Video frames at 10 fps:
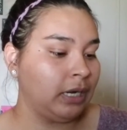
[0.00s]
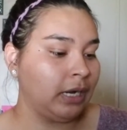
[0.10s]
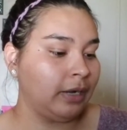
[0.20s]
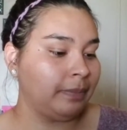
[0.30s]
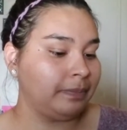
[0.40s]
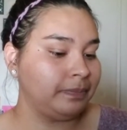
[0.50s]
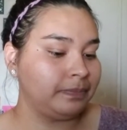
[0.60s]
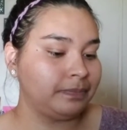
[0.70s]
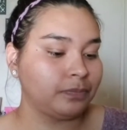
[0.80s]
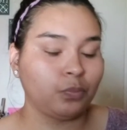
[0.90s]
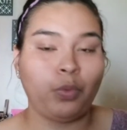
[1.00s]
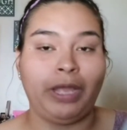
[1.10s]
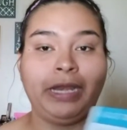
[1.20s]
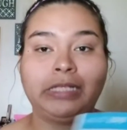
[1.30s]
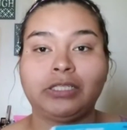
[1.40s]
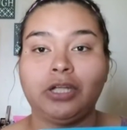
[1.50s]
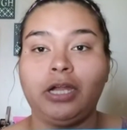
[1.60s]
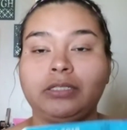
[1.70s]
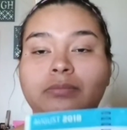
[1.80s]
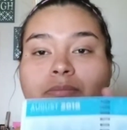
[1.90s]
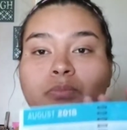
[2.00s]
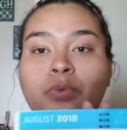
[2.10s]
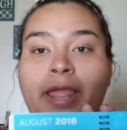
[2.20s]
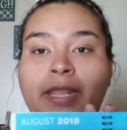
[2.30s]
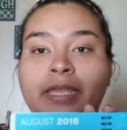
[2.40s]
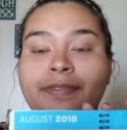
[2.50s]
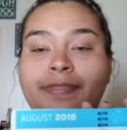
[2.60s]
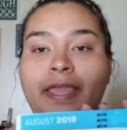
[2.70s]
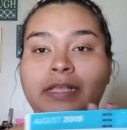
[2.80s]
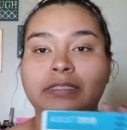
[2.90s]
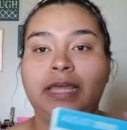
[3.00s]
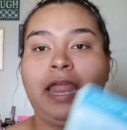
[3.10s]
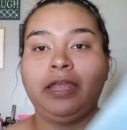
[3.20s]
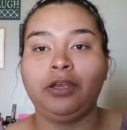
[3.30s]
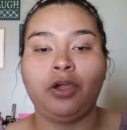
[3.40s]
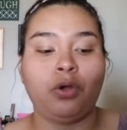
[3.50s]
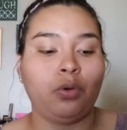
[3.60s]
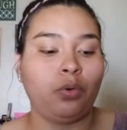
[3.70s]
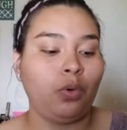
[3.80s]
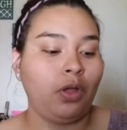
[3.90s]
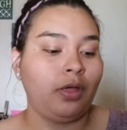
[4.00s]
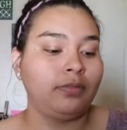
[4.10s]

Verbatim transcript: um, why not start writing in things that I know